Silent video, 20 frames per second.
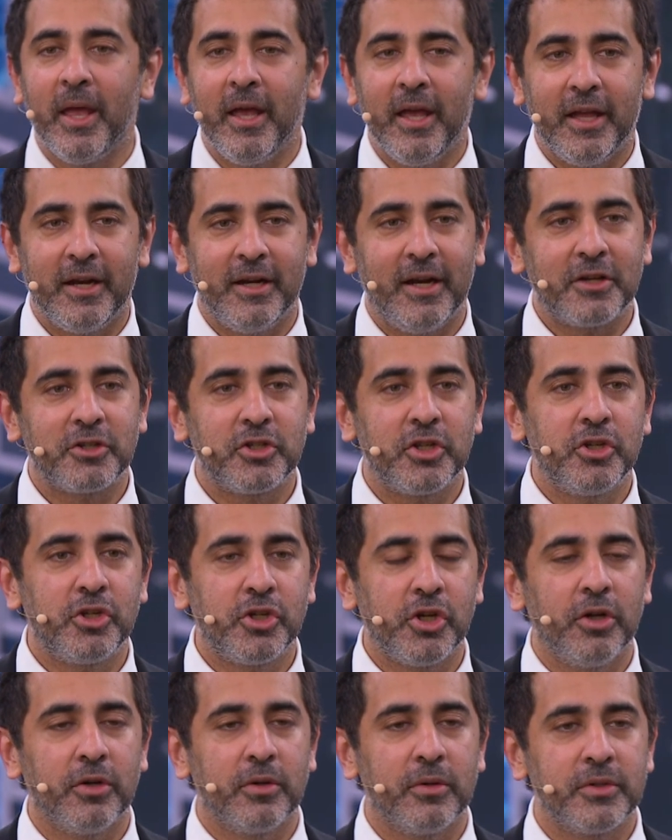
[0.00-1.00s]
and it actually
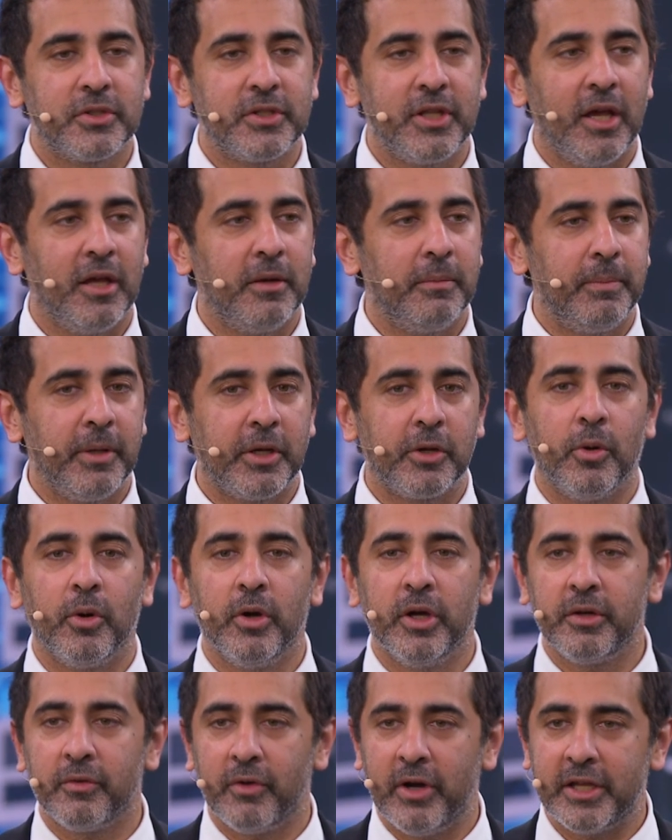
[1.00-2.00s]
shows that
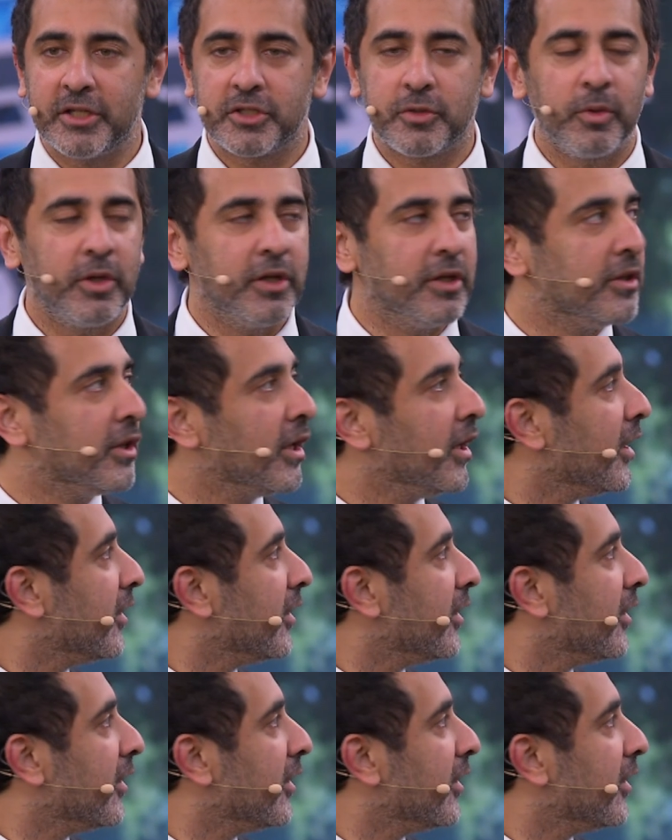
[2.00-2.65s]
Bitcoin ranks with